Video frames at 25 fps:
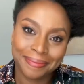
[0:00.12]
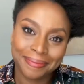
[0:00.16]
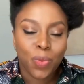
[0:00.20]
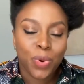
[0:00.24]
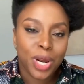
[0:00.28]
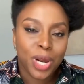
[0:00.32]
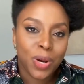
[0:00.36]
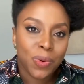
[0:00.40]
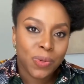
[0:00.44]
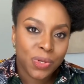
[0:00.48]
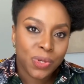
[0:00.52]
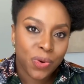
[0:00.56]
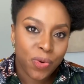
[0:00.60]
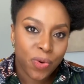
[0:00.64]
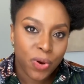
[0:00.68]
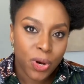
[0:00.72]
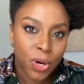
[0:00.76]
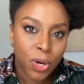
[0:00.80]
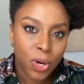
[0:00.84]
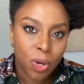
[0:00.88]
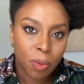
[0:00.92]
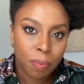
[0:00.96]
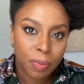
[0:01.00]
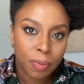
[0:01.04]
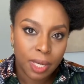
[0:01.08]
When I was
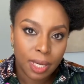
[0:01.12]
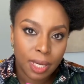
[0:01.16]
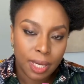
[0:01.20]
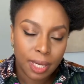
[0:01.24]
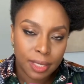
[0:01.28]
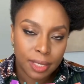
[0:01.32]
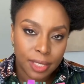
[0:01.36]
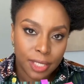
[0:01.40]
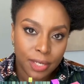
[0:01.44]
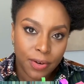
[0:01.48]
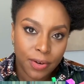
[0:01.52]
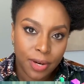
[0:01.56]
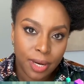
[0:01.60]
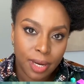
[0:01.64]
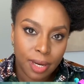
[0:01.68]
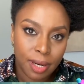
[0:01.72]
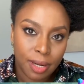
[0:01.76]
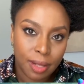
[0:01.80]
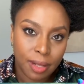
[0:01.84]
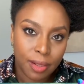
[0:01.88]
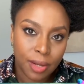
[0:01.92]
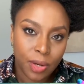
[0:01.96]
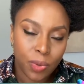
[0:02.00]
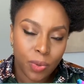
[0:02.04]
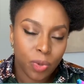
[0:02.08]
growing up in
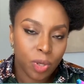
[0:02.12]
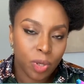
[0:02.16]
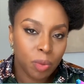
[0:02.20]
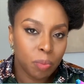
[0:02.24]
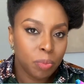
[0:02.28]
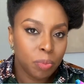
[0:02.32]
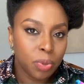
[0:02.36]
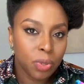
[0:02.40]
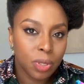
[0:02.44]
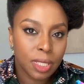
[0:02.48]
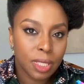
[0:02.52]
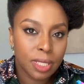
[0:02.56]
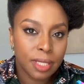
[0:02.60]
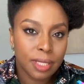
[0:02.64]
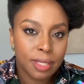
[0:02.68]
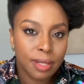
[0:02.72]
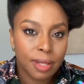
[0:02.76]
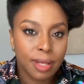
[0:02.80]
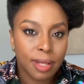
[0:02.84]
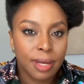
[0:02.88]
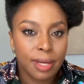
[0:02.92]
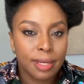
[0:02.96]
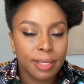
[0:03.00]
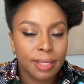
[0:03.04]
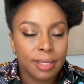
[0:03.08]
Nigeria, there were books
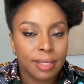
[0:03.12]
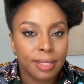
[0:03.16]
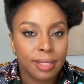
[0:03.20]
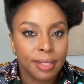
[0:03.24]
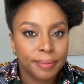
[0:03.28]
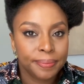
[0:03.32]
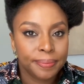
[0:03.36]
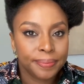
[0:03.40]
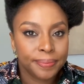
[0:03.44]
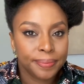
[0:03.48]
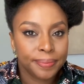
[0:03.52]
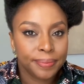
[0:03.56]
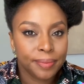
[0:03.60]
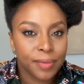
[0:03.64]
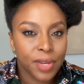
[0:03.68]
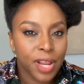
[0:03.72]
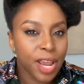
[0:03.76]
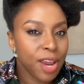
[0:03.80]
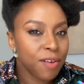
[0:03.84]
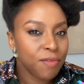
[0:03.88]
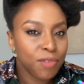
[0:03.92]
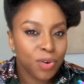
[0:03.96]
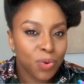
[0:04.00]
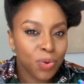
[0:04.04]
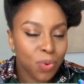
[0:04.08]
that
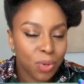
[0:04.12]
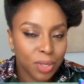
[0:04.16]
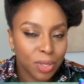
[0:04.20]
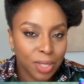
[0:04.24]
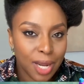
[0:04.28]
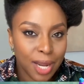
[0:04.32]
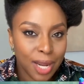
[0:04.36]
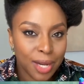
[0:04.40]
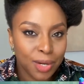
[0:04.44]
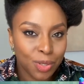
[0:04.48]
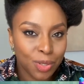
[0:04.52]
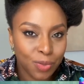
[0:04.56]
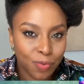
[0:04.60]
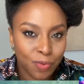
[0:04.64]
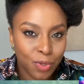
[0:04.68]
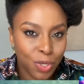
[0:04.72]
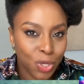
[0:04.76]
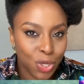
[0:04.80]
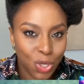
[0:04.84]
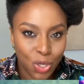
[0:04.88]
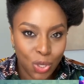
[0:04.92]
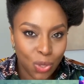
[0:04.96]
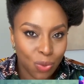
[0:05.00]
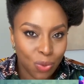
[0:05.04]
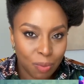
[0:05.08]
everyone kind of
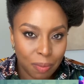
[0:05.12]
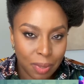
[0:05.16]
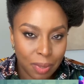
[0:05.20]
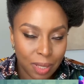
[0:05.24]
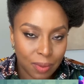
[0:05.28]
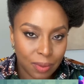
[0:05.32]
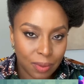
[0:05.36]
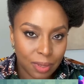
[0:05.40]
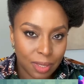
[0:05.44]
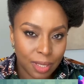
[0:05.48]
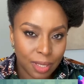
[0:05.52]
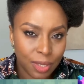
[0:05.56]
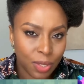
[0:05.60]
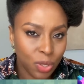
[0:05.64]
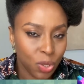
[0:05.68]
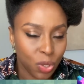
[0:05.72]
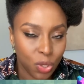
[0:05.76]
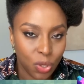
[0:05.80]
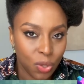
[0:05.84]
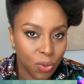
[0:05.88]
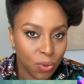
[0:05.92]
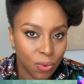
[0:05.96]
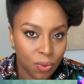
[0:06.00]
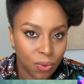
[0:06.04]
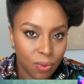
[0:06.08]
knew about and
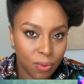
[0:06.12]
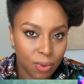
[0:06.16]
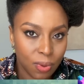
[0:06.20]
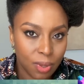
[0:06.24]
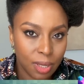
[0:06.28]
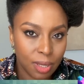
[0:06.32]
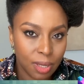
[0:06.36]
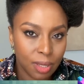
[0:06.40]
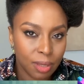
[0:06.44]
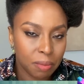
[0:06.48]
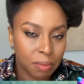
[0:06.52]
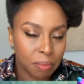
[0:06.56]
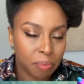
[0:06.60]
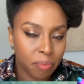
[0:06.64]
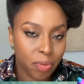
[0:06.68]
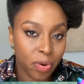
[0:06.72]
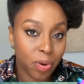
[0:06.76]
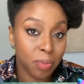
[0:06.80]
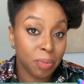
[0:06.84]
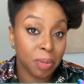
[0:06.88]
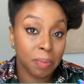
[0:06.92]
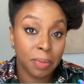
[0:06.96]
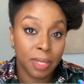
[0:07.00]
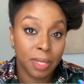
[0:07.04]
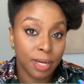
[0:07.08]
knew and
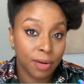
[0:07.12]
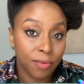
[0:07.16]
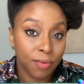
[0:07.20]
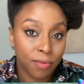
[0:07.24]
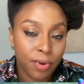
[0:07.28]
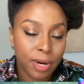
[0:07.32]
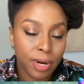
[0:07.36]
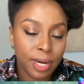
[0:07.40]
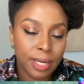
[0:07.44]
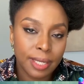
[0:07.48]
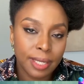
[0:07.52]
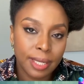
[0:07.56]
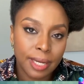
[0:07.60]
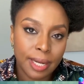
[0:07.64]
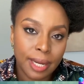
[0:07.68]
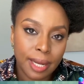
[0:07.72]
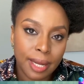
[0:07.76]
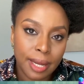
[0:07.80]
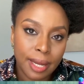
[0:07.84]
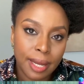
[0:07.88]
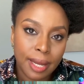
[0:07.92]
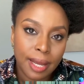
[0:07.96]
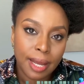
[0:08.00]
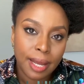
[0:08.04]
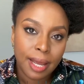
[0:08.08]
probably had read.
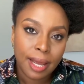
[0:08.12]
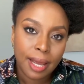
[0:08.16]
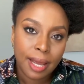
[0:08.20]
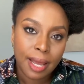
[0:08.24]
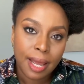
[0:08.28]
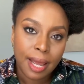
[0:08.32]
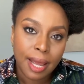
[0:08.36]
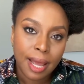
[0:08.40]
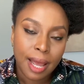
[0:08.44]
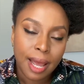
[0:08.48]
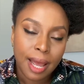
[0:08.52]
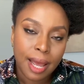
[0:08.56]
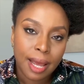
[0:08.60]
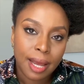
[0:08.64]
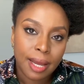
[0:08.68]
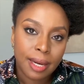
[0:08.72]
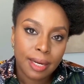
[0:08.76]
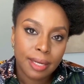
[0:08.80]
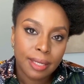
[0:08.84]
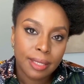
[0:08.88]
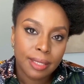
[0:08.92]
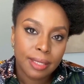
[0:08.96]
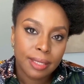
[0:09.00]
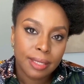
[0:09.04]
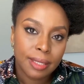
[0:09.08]

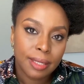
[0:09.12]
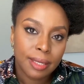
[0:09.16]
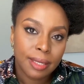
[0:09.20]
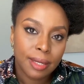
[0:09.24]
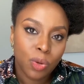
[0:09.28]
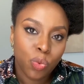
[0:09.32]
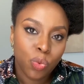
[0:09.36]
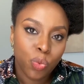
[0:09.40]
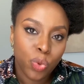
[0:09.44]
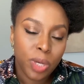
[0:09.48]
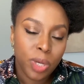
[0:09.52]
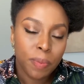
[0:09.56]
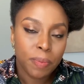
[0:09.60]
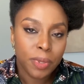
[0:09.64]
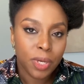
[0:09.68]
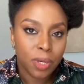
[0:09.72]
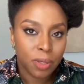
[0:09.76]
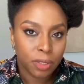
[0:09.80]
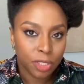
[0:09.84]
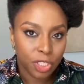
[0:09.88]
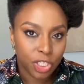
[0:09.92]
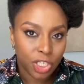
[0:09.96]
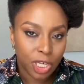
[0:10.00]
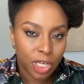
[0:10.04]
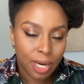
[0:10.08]
And Weep
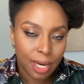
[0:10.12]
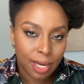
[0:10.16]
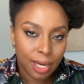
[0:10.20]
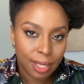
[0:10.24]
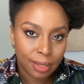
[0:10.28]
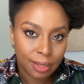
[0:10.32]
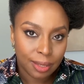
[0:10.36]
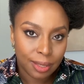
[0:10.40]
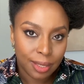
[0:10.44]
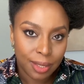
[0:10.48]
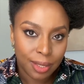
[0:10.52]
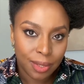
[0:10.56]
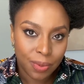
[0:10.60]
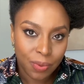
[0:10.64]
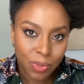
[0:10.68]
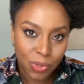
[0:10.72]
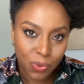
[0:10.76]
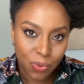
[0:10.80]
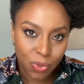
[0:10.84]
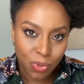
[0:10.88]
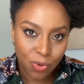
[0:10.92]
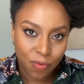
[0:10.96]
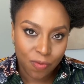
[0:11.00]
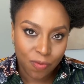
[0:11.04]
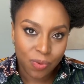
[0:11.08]
Not, Child
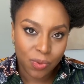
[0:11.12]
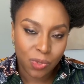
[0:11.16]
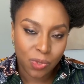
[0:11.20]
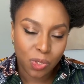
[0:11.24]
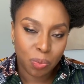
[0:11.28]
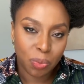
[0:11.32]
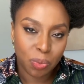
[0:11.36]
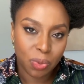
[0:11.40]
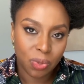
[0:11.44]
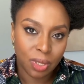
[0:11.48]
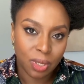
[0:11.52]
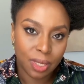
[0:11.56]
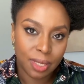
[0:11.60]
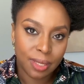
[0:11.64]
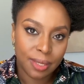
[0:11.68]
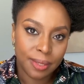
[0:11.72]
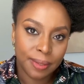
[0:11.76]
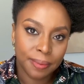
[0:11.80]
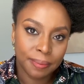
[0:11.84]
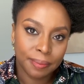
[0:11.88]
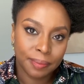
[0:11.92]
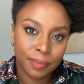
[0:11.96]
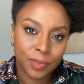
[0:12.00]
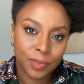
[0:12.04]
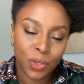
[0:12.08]
was one of those
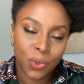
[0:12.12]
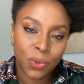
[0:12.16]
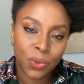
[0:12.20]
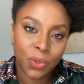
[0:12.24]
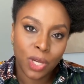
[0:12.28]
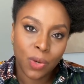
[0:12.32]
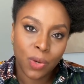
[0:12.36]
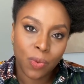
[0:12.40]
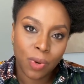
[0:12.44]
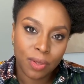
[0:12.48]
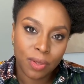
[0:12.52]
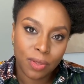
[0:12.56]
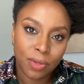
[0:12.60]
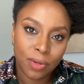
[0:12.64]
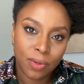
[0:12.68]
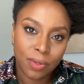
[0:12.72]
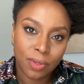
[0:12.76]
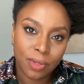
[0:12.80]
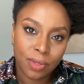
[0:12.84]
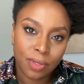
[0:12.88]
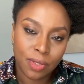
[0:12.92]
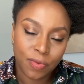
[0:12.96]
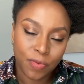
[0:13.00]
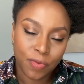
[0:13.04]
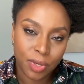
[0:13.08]
books, Ngũgĩ wa
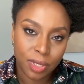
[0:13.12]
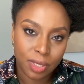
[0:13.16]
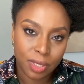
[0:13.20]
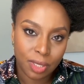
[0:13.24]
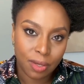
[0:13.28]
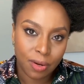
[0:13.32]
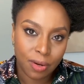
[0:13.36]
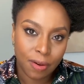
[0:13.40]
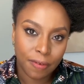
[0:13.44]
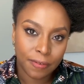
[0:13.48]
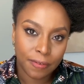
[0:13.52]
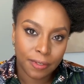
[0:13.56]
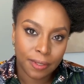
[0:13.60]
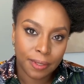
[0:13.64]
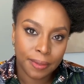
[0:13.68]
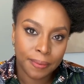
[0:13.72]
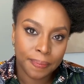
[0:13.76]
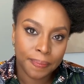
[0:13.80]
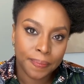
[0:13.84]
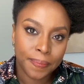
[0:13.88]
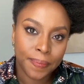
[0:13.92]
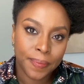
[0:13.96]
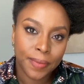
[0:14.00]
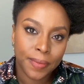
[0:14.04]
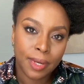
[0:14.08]
Thiong'o's first novel.